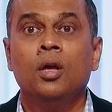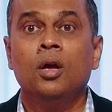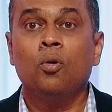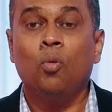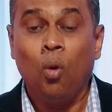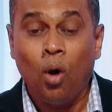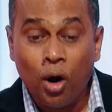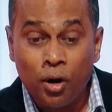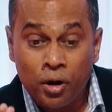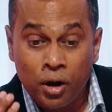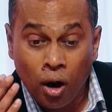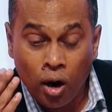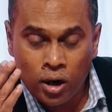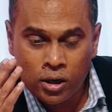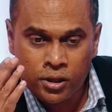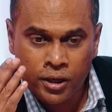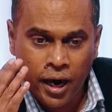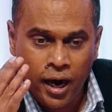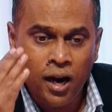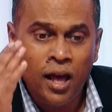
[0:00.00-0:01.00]
What God
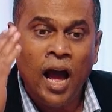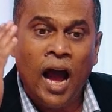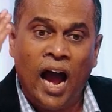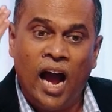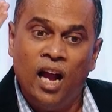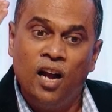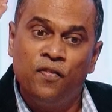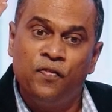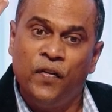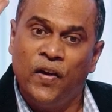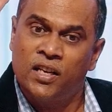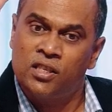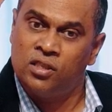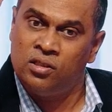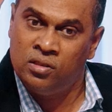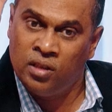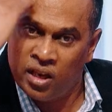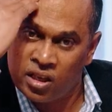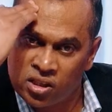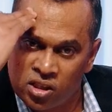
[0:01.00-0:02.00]
said, I'll fix
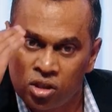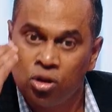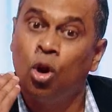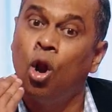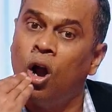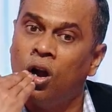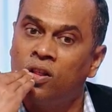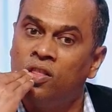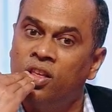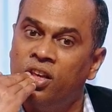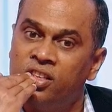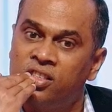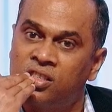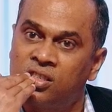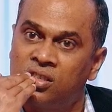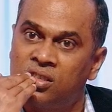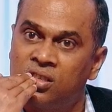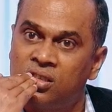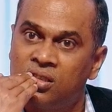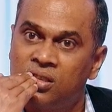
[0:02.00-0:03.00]
this, not
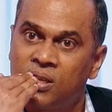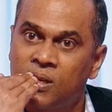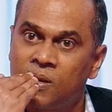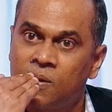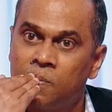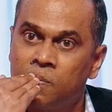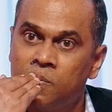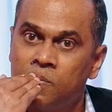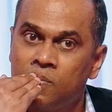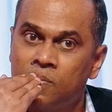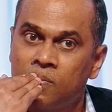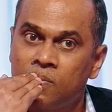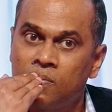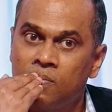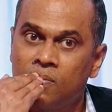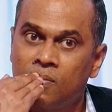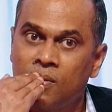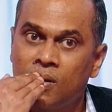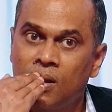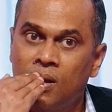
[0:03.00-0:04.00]
this.
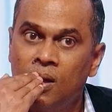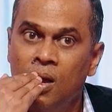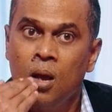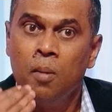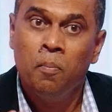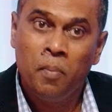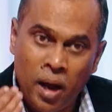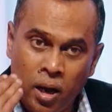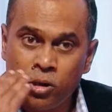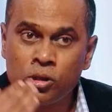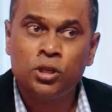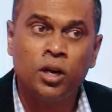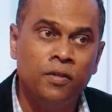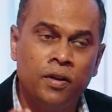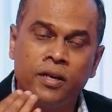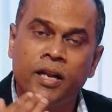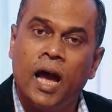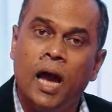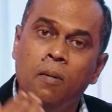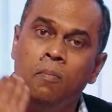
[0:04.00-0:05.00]
Most of the
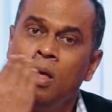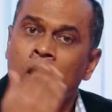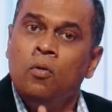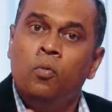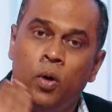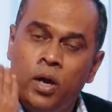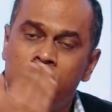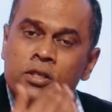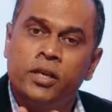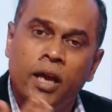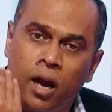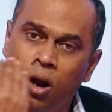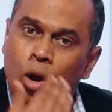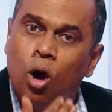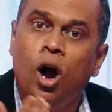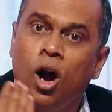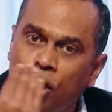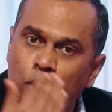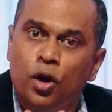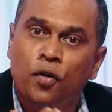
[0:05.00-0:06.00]
time, we say,
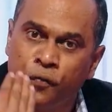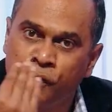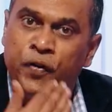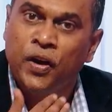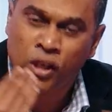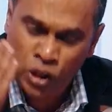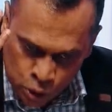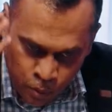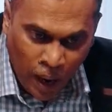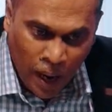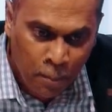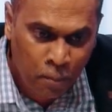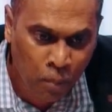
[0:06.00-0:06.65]
Lord, you fix my